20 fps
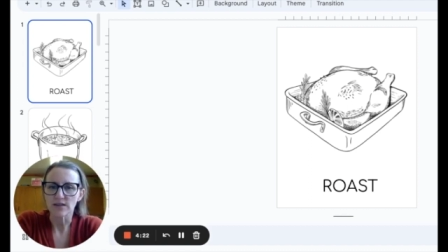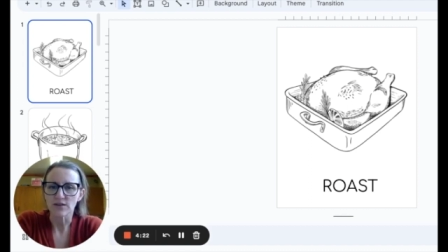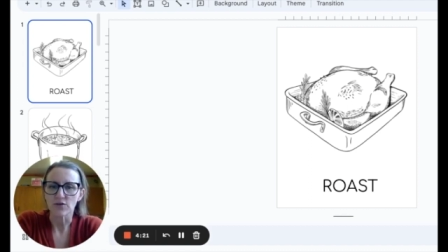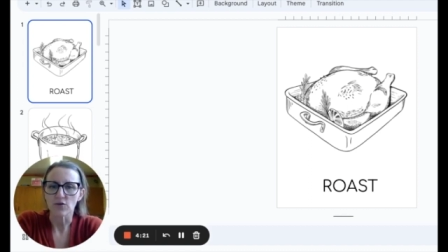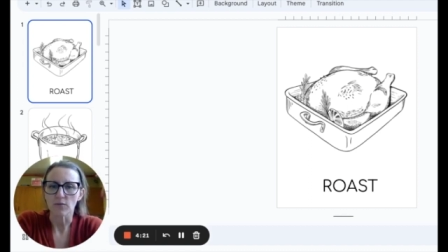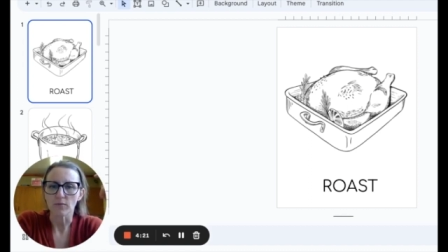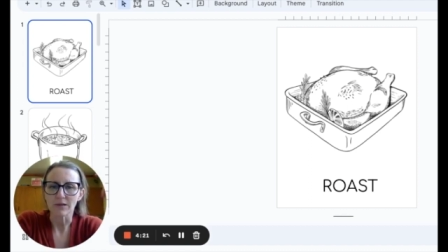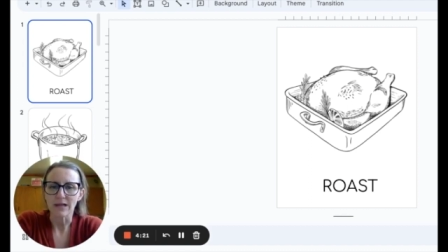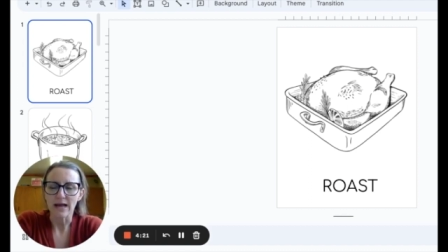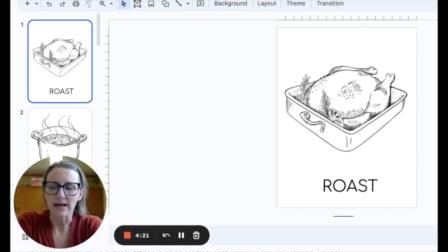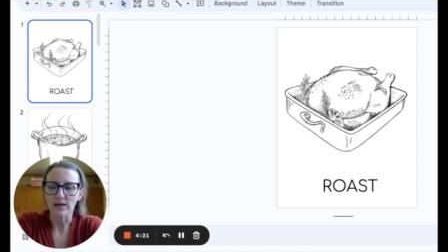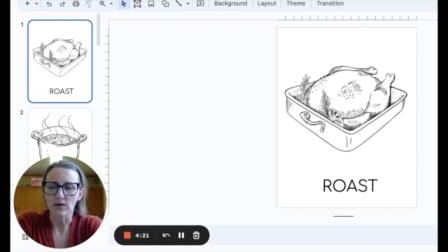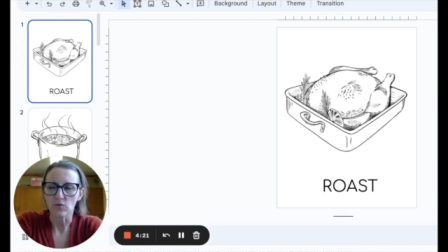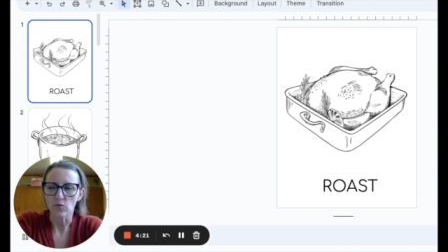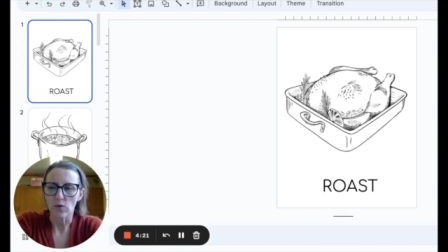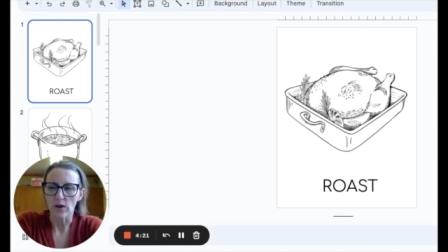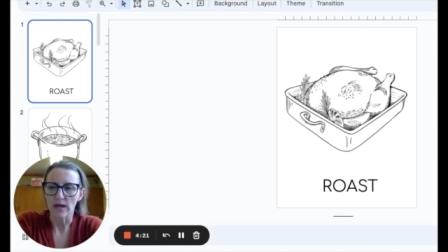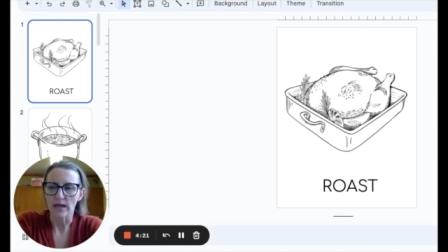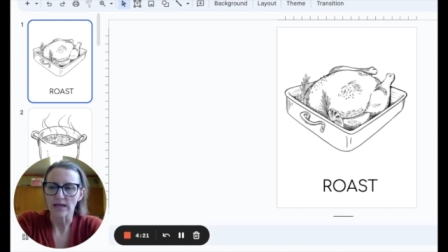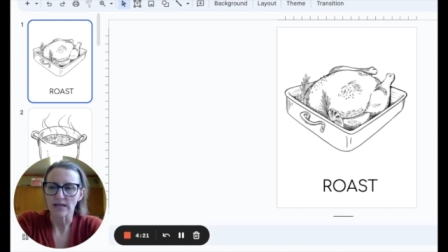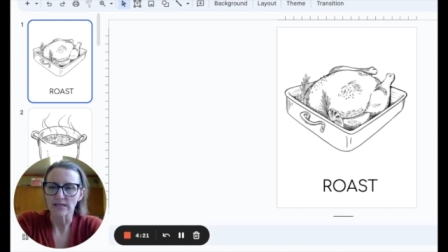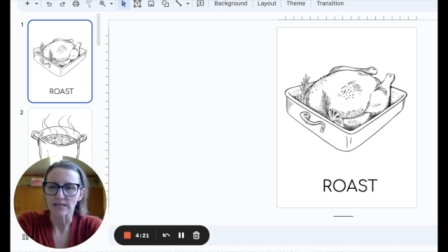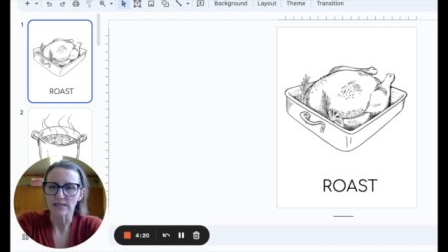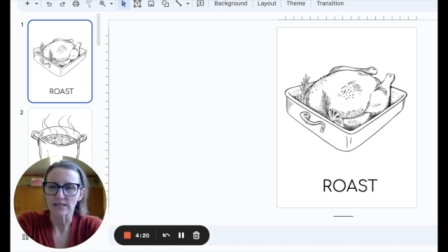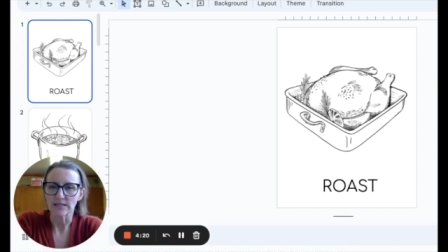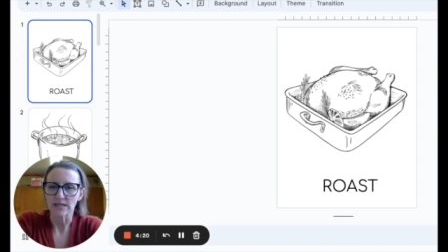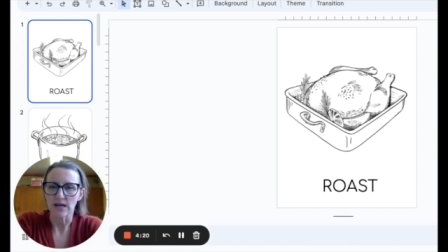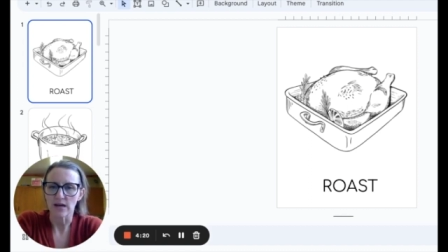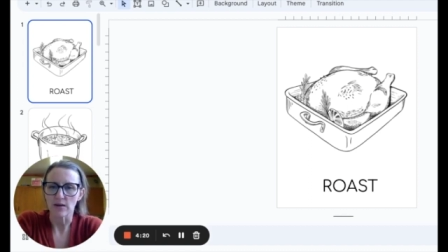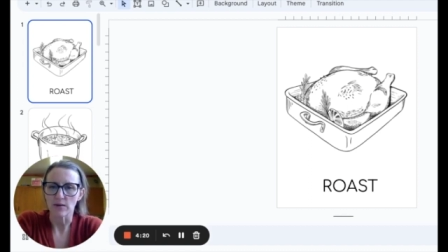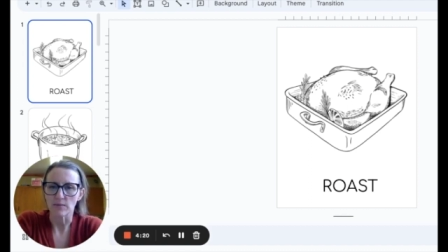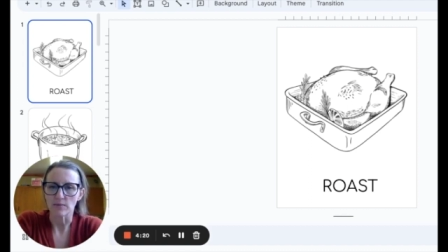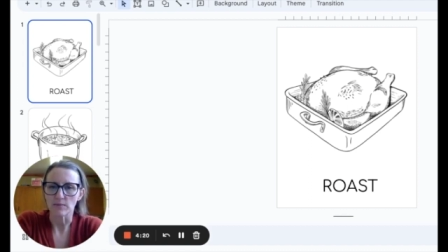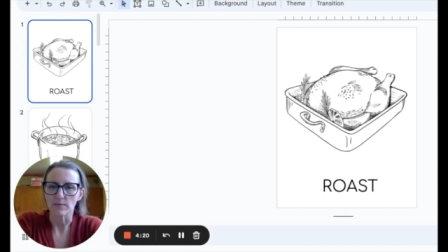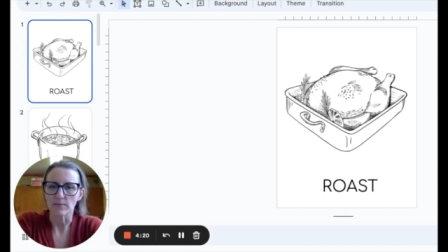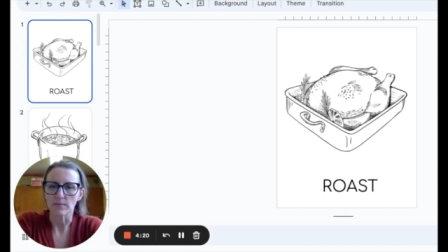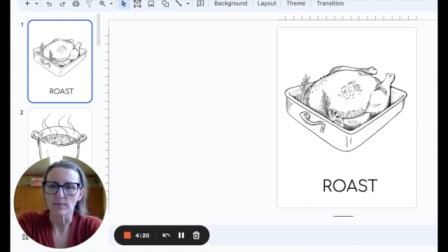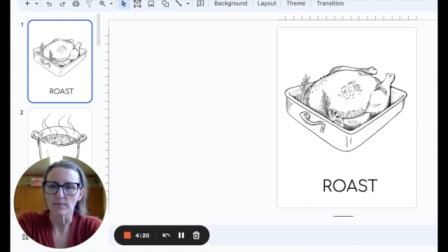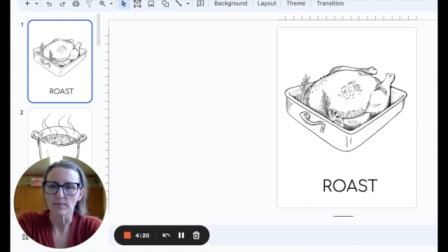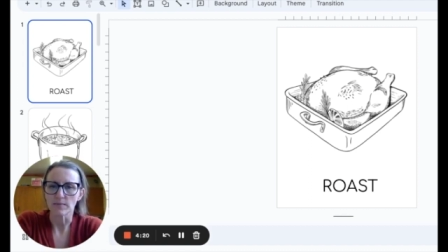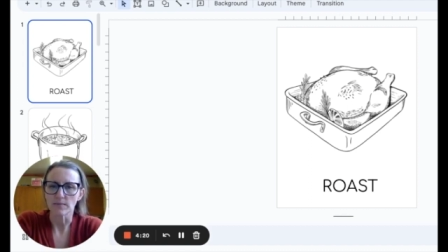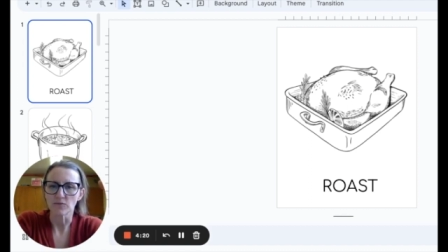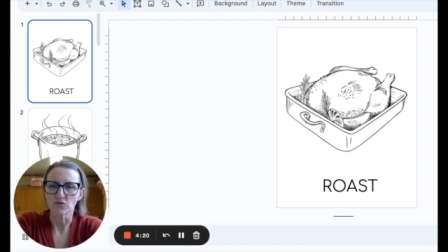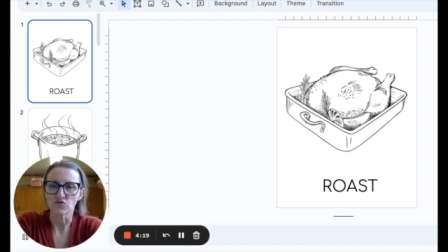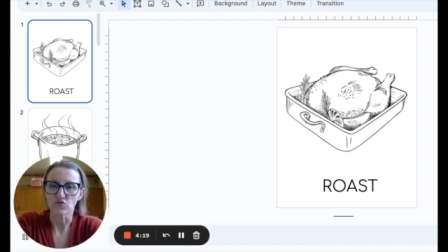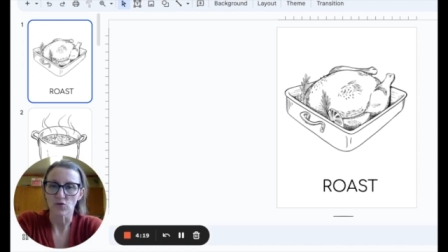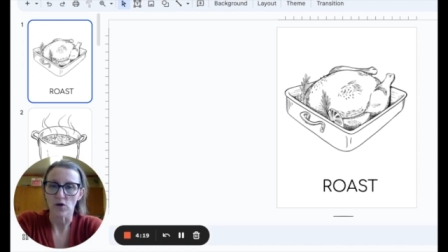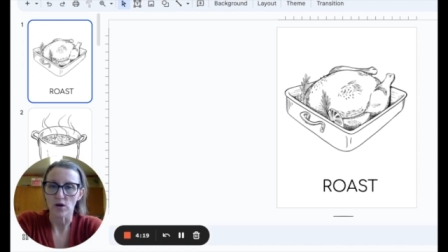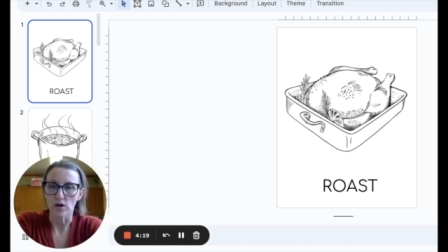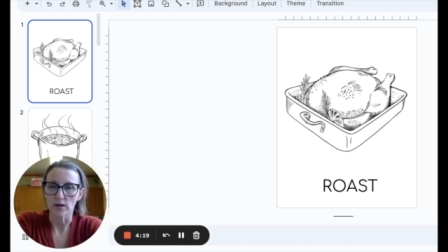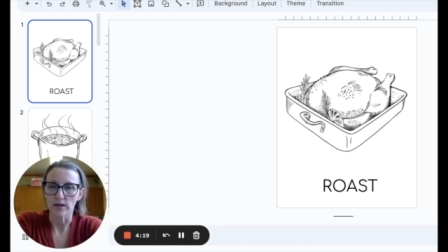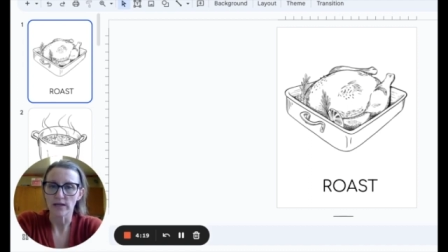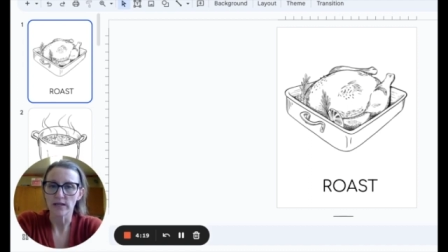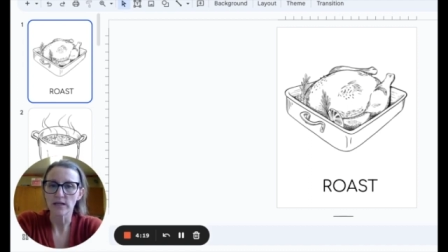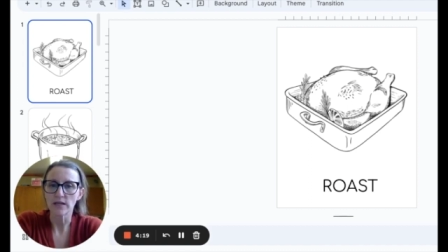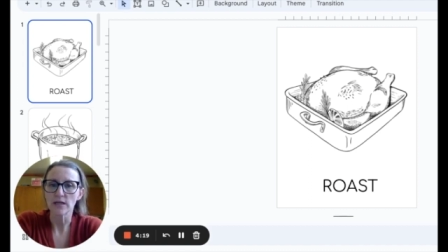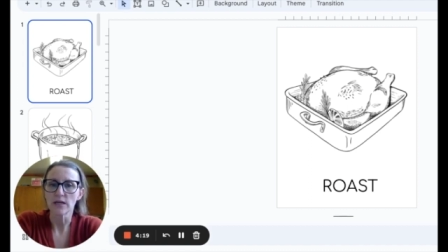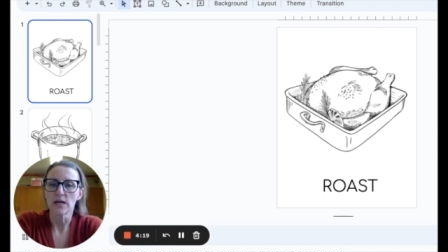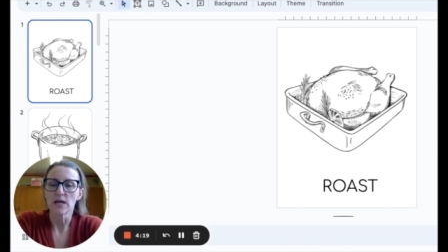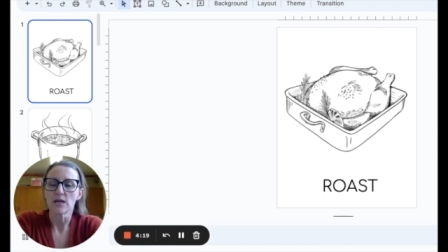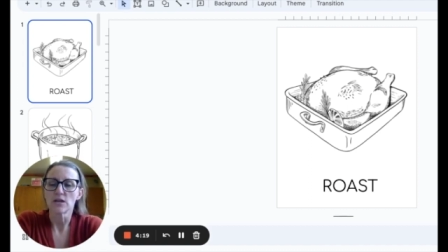They're black and white. Um, drawing.